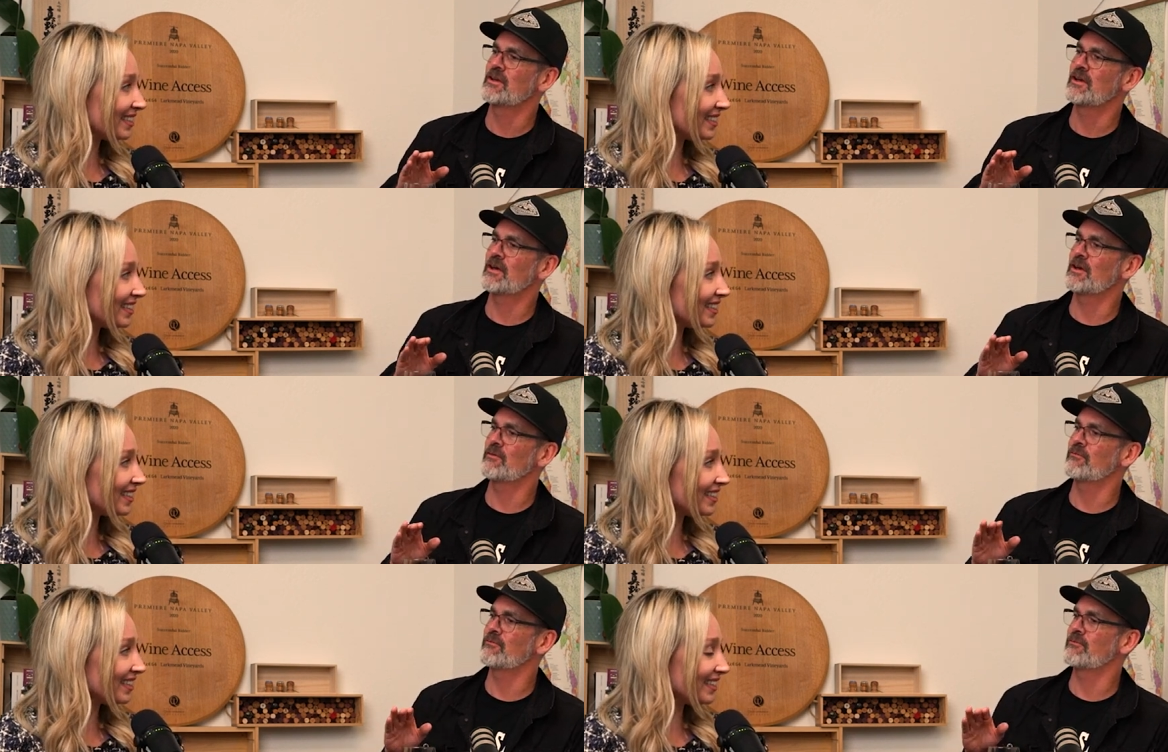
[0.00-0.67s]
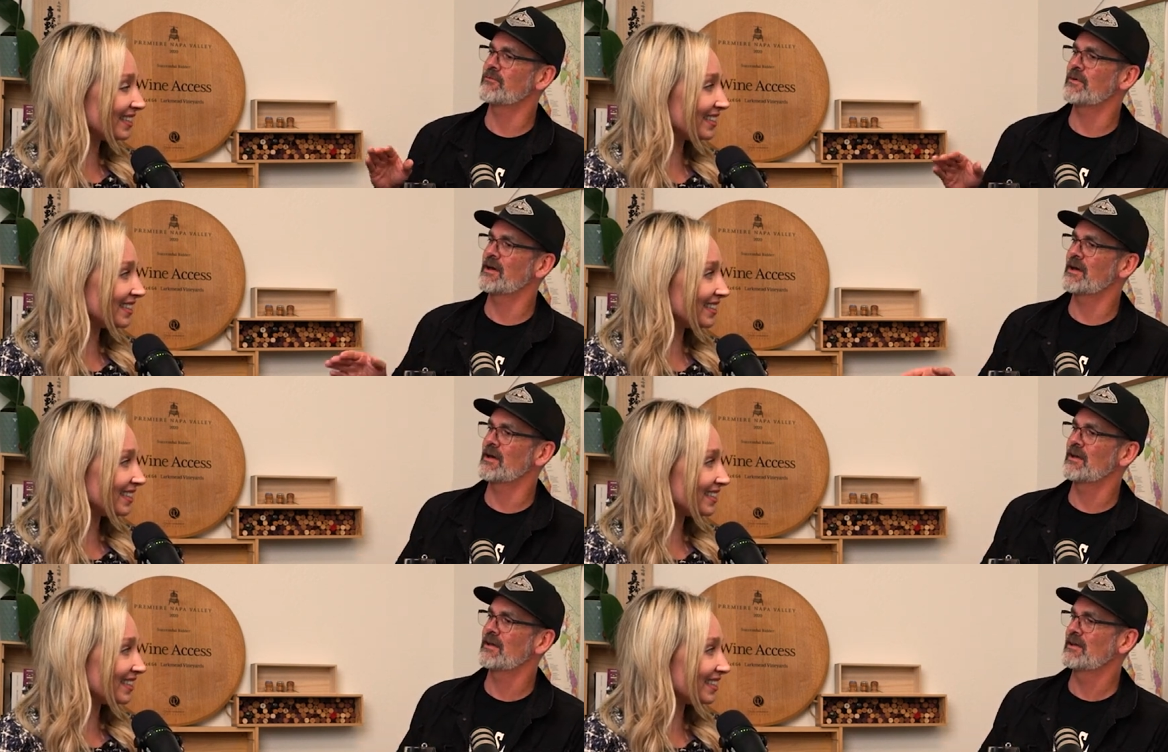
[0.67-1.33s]
Speaker 1: of
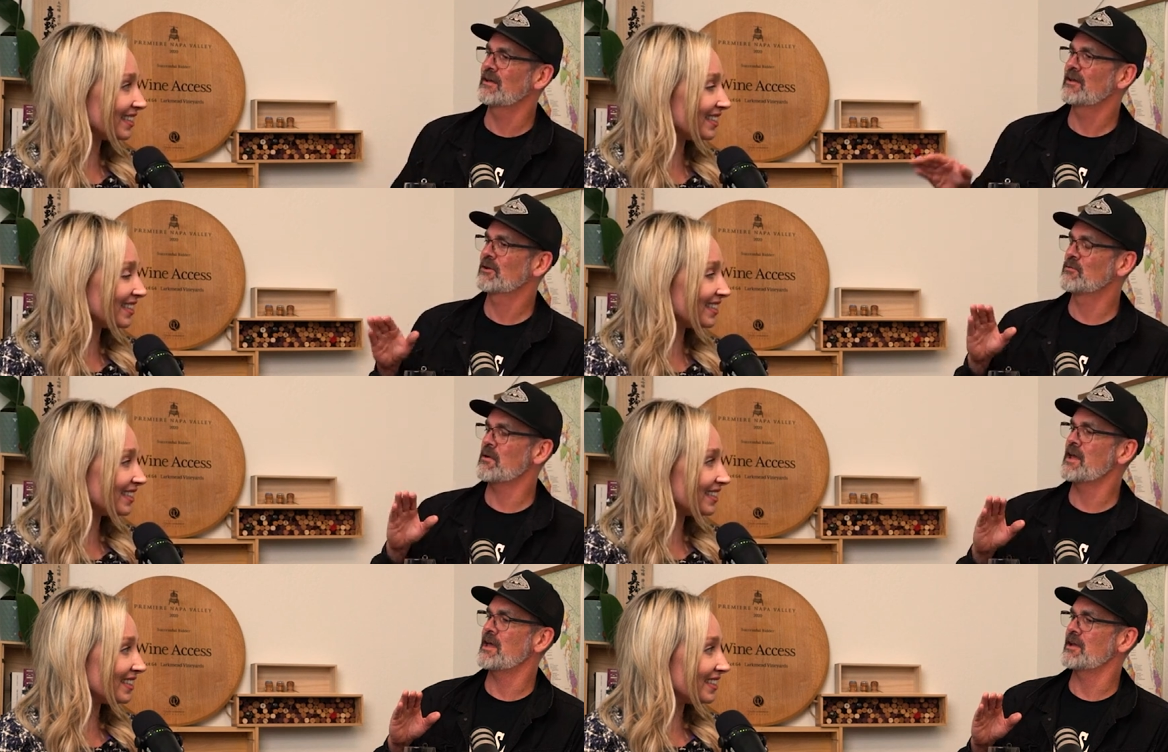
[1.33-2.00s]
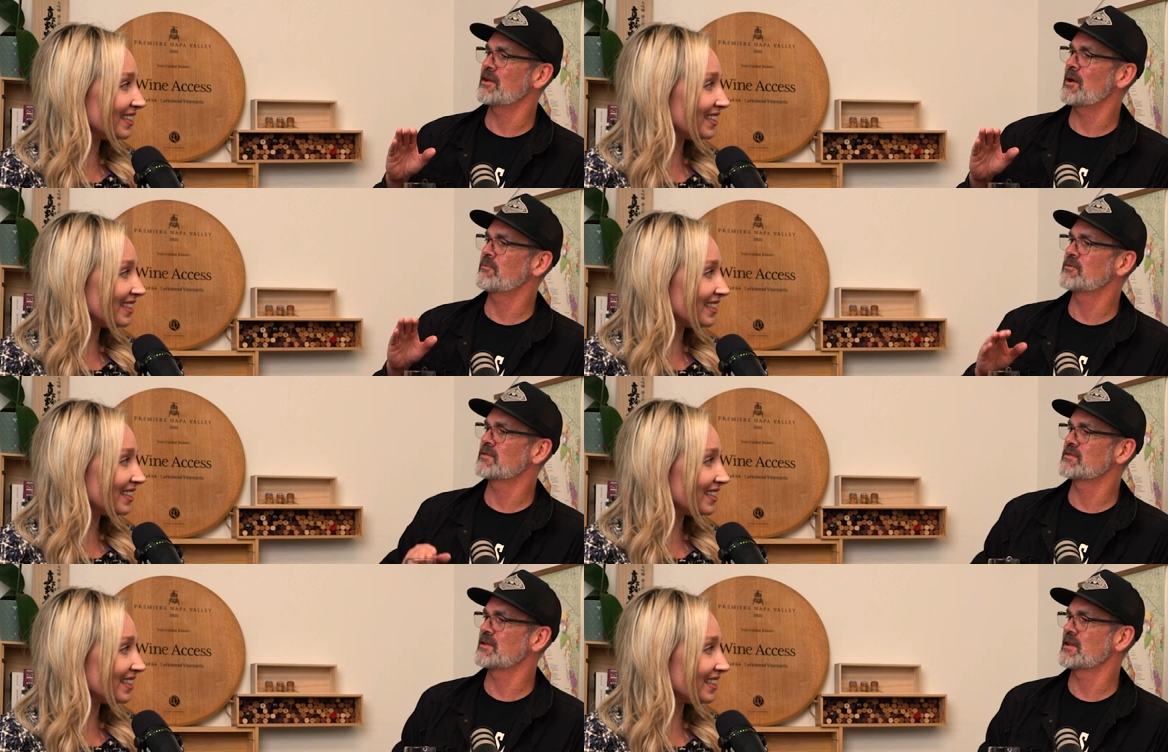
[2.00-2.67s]
grade
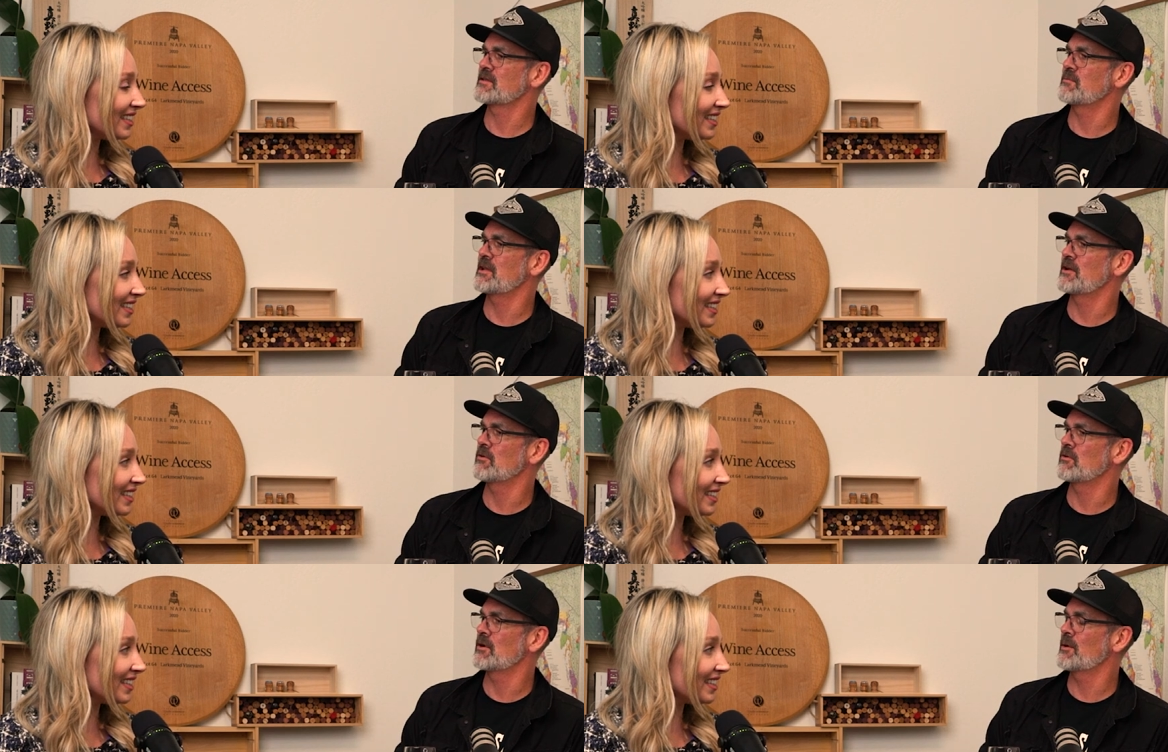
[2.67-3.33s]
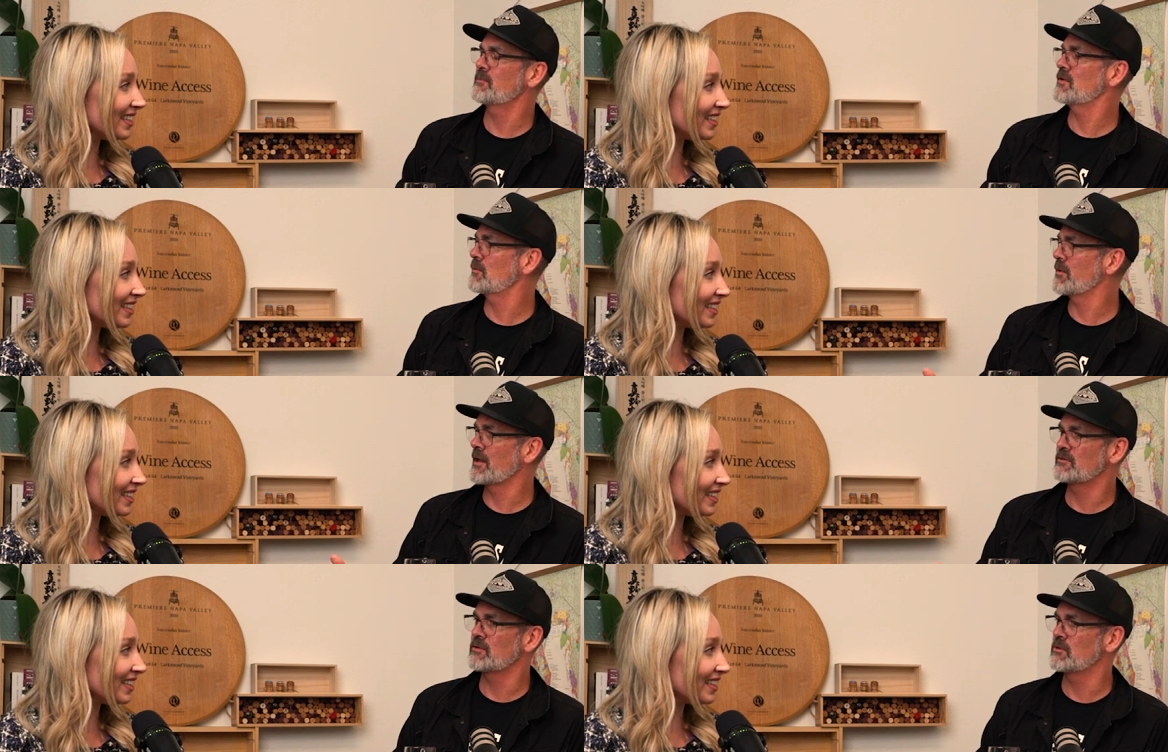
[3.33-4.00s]
up to Saint-Émilion, up to the
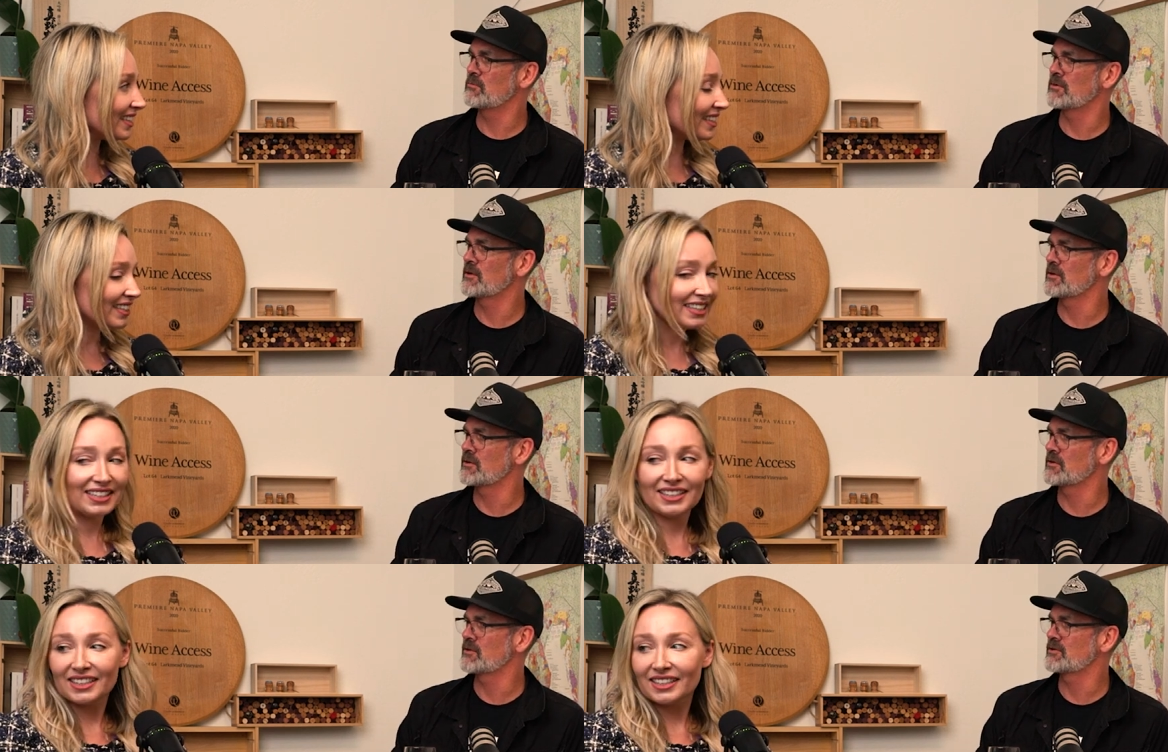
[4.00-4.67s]
plateau where